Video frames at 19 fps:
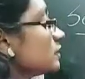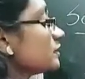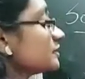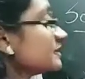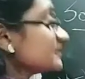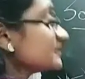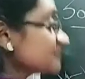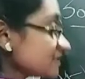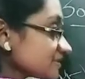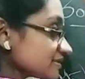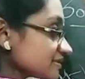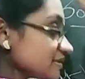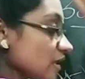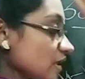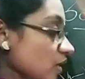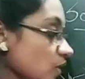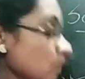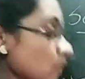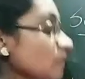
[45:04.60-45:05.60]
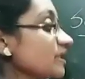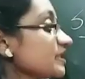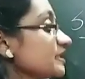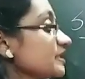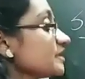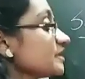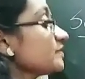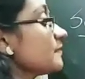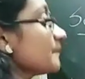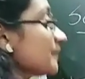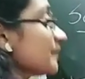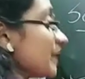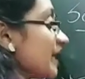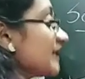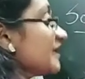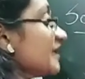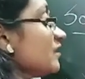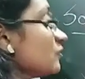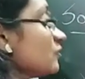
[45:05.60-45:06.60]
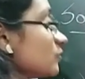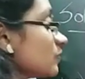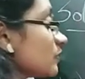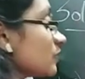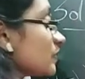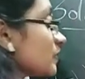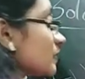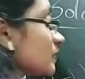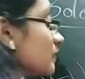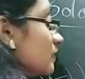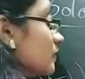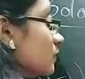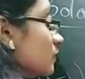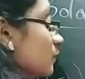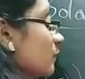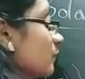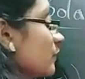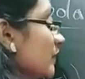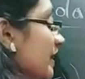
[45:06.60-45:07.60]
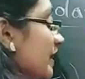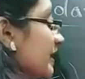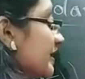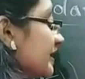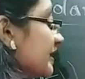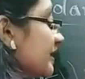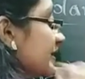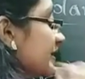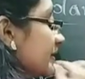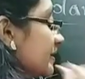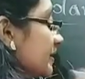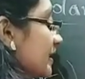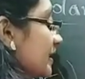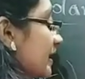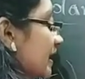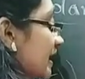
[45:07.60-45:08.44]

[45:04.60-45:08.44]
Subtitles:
this is the order my very